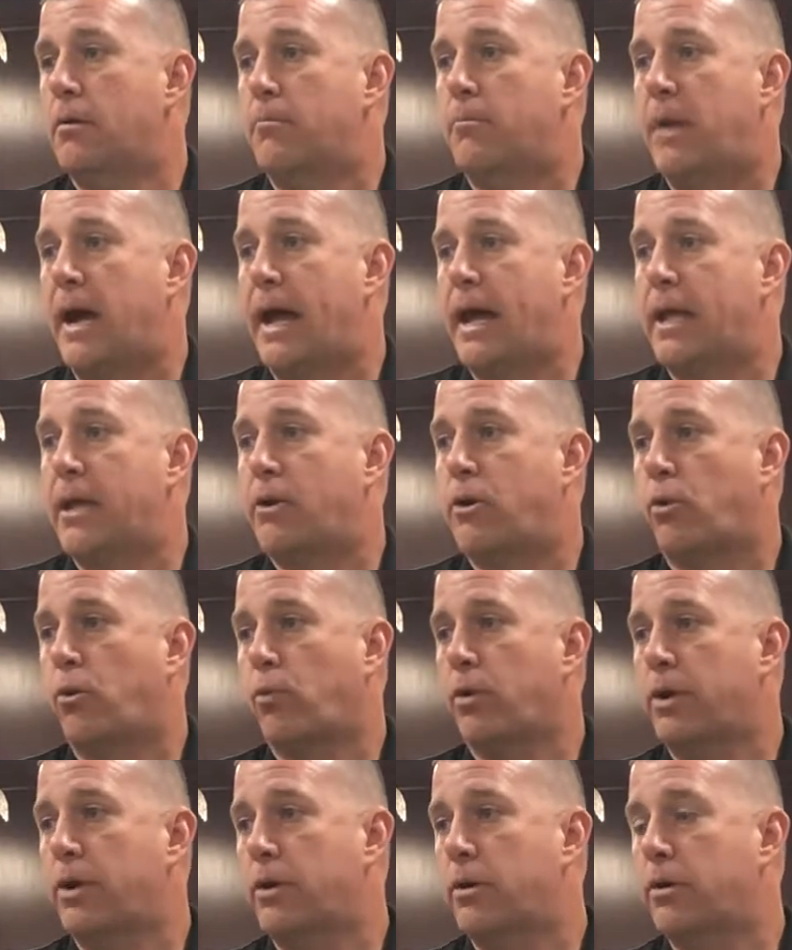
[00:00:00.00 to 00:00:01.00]
by a
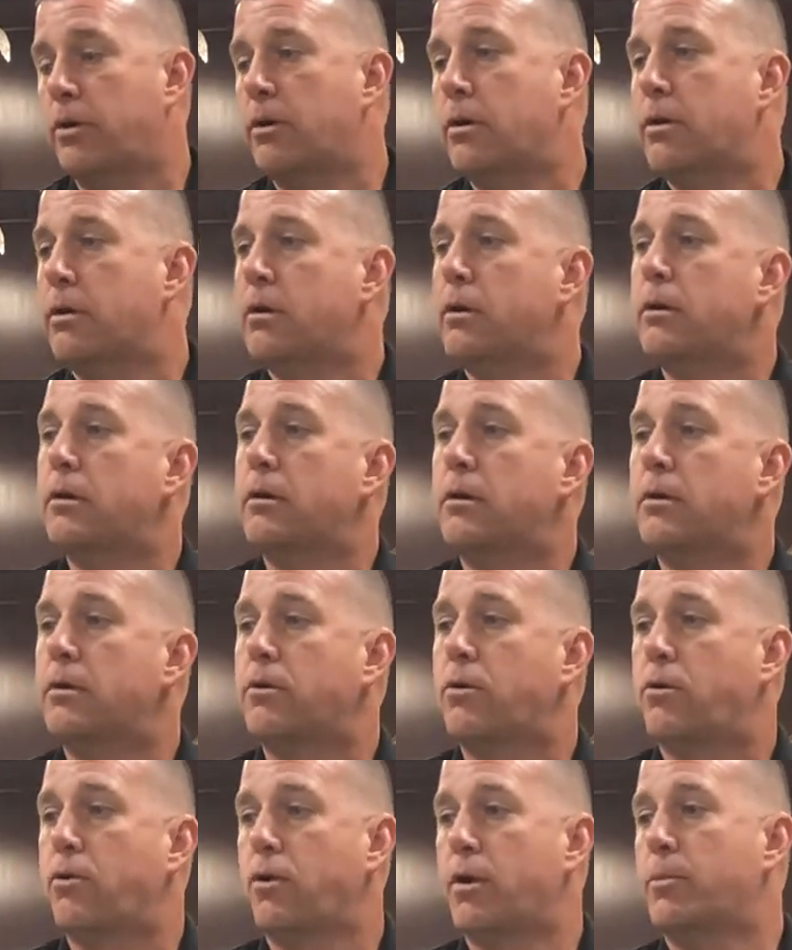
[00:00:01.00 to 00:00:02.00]
career
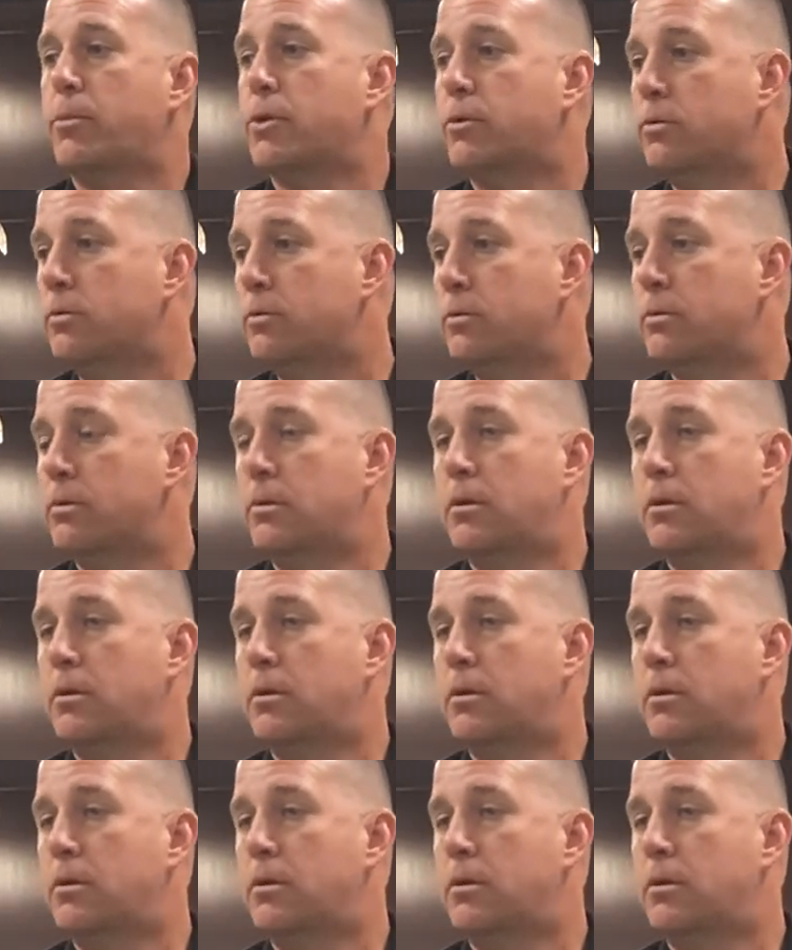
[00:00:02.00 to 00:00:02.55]
criminal,